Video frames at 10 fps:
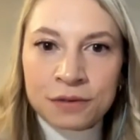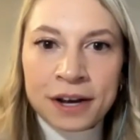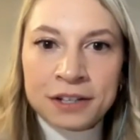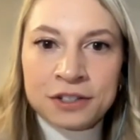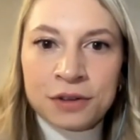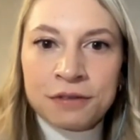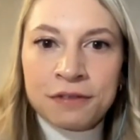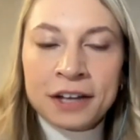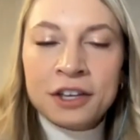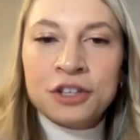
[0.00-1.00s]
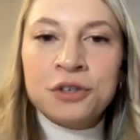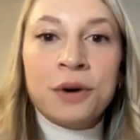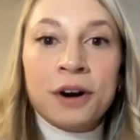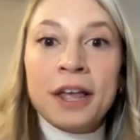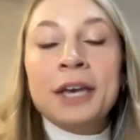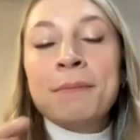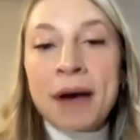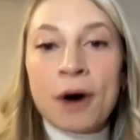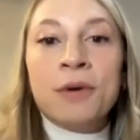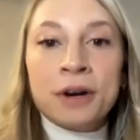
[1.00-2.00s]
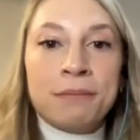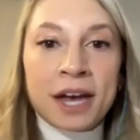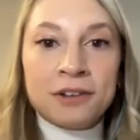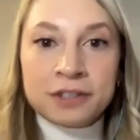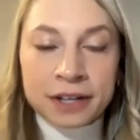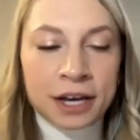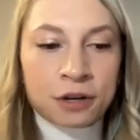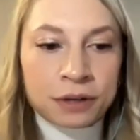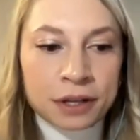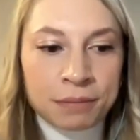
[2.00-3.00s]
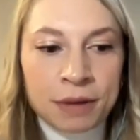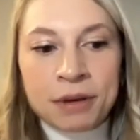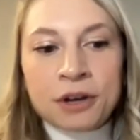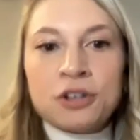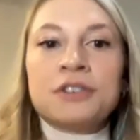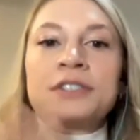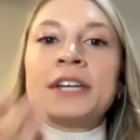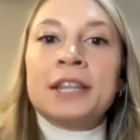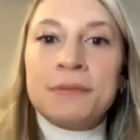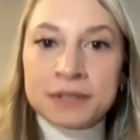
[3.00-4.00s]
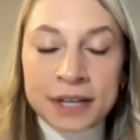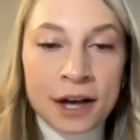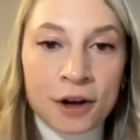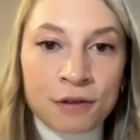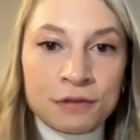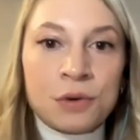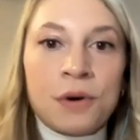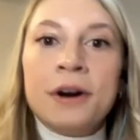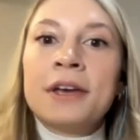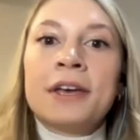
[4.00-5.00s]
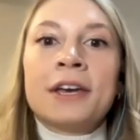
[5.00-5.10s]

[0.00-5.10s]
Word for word: right so the fact that you are like empowering men to like really maybe understand themselves or